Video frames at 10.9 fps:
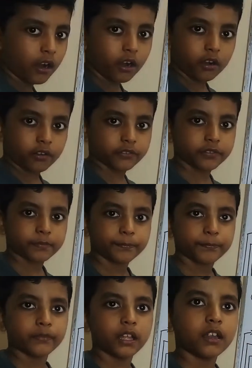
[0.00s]
Earth.
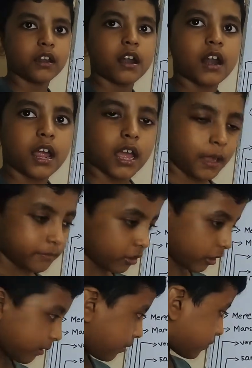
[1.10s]
I'm
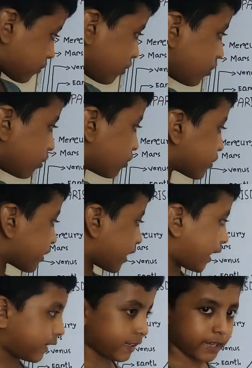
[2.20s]
talking about Earth,
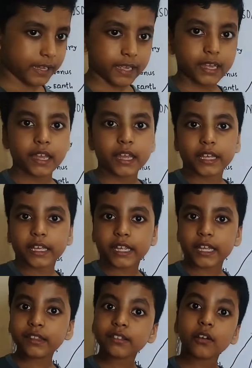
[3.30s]
and
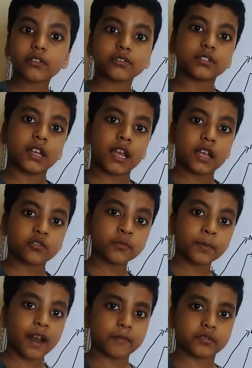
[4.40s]
in those
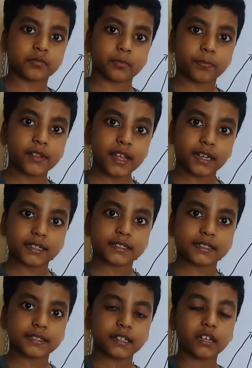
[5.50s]
super habitable
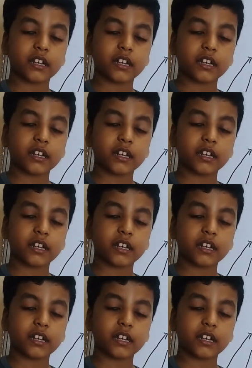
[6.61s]
planets,